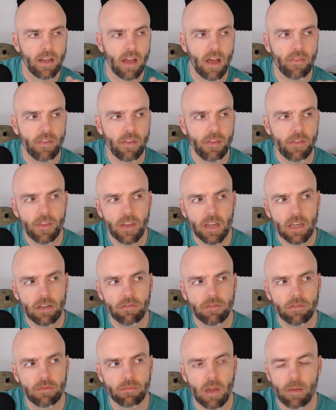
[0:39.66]
And then think
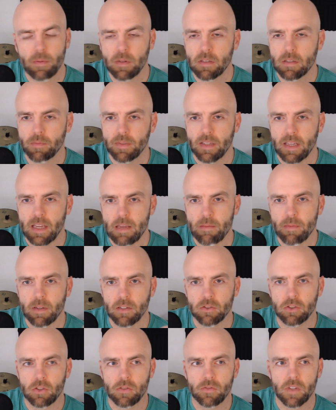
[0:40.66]
of maybe some of the
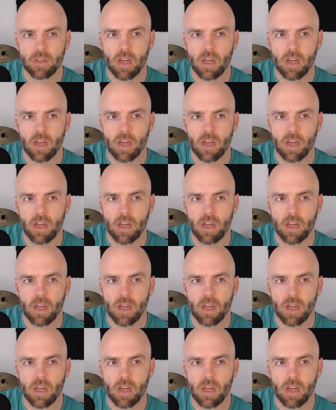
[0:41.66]
emails you've